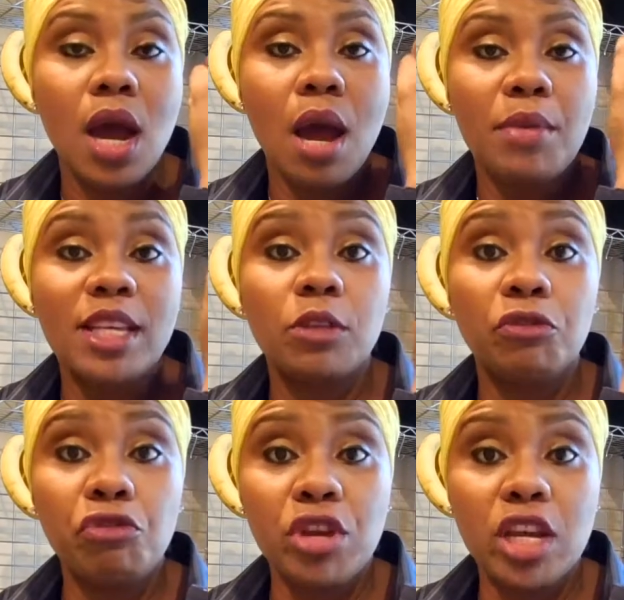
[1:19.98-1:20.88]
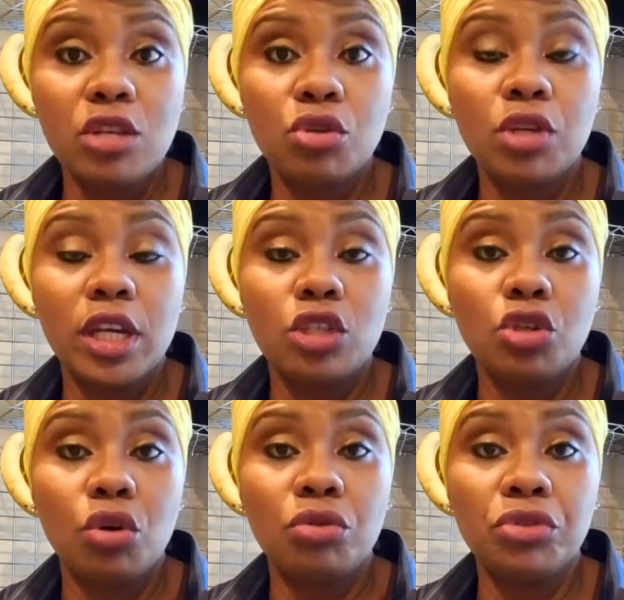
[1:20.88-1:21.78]
It's free, so you
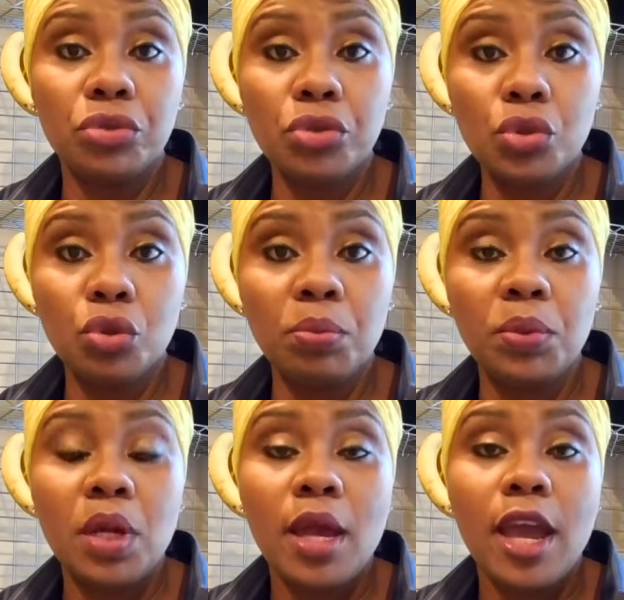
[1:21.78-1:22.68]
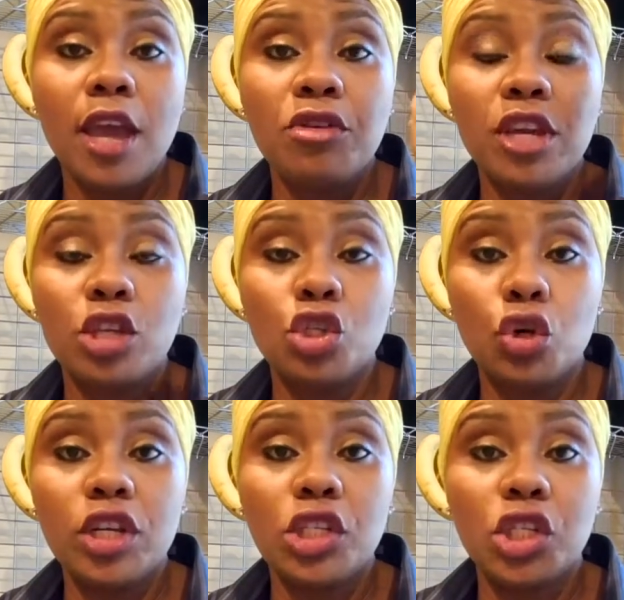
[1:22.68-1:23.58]
can join YouTube and you can
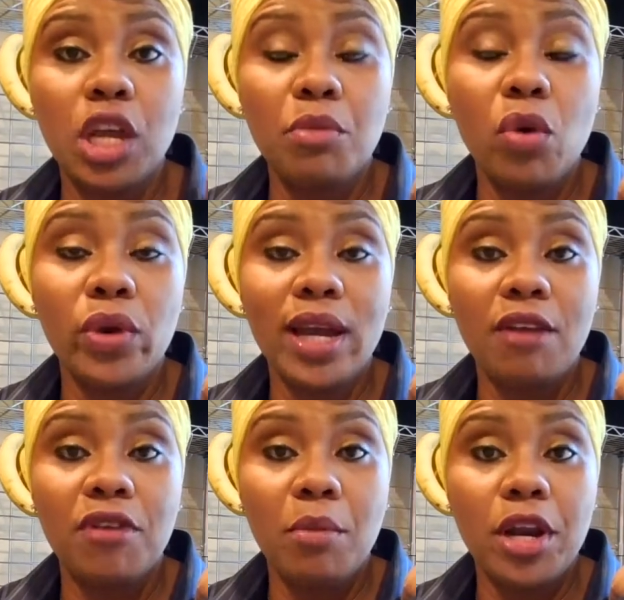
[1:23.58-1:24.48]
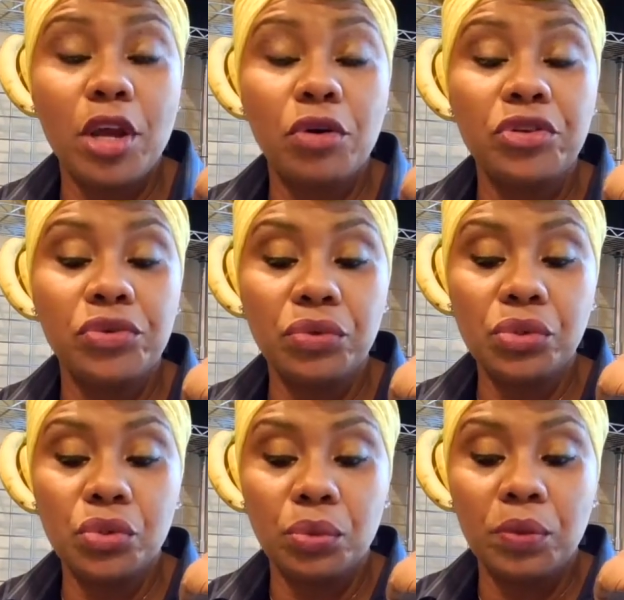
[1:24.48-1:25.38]
join the Shea Moringa family on
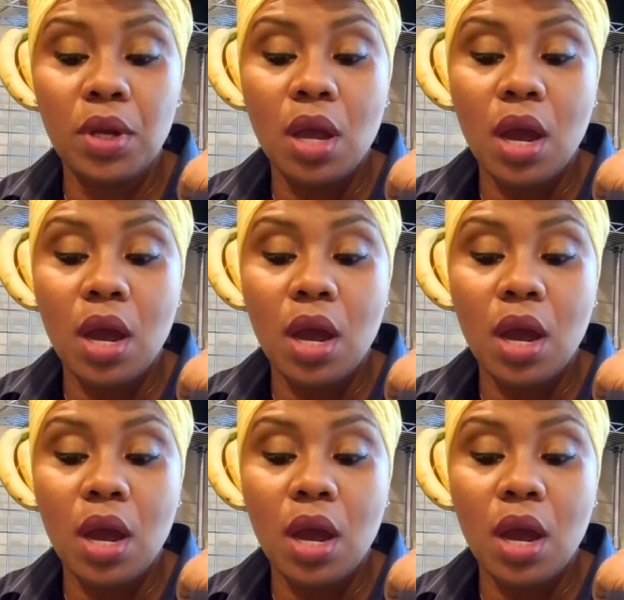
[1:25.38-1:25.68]
YouTube.